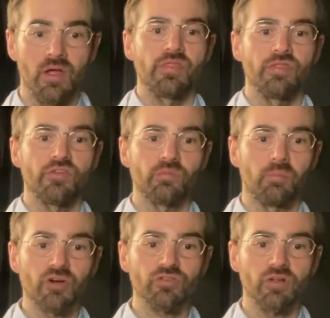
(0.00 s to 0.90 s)
There's a
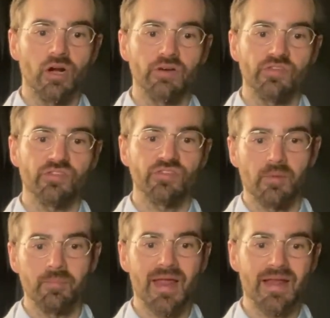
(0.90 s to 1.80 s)
martial artist,
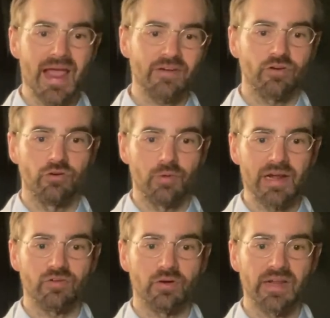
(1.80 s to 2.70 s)
stuntman, actor,
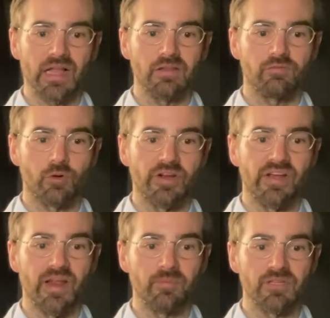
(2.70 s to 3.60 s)
director in California
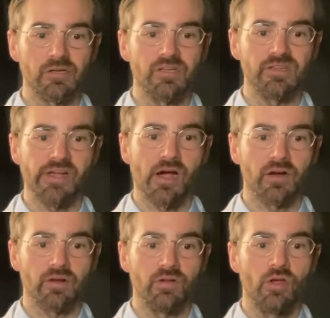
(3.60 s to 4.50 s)
named Larry
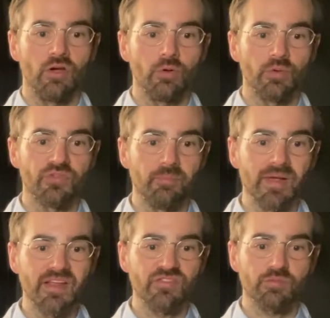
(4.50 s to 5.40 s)
Leong, who was a
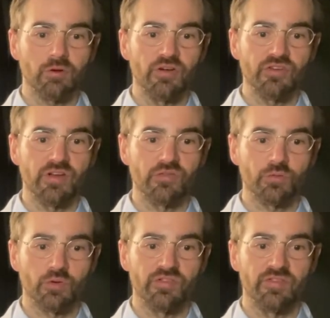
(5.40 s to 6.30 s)
big inspiration and
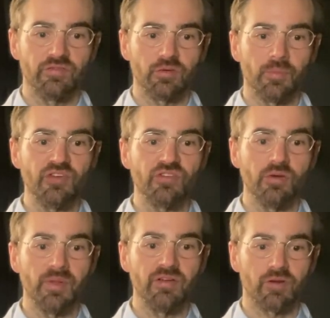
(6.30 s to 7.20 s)
source of information to
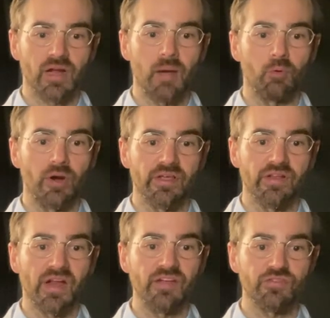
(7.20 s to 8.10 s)
me for capoeira in
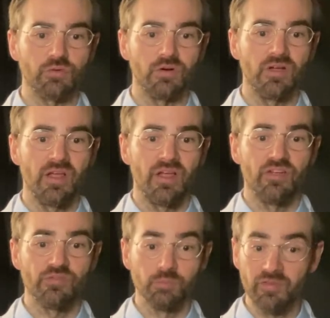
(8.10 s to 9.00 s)
high school.
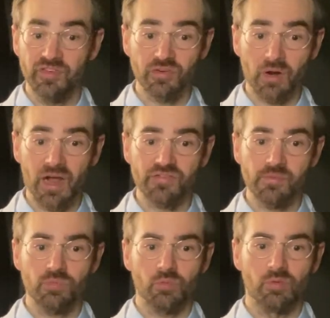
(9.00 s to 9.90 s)
His movies are
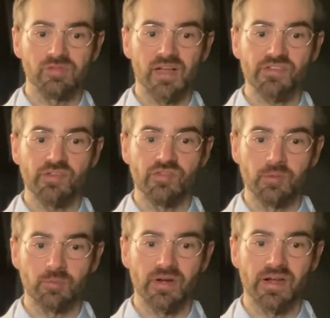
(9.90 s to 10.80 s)
awesome, with lots of
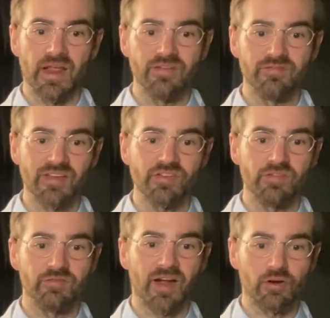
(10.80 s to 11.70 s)
humor and
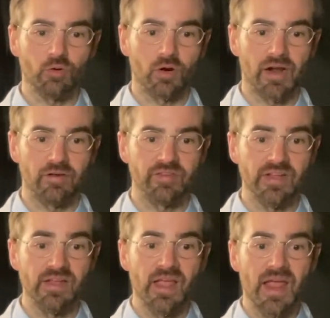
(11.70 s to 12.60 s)
inventive fight
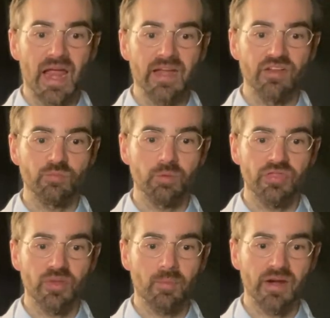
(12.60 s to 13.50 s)
choreography, and he's put
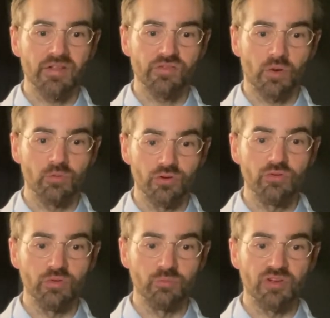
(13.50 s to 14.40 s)
them on his own
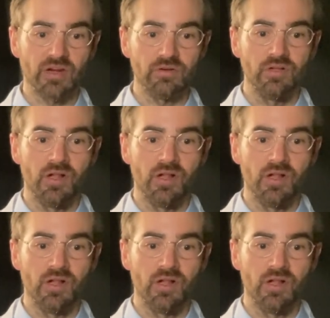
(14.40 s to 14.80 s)
YouTube channel.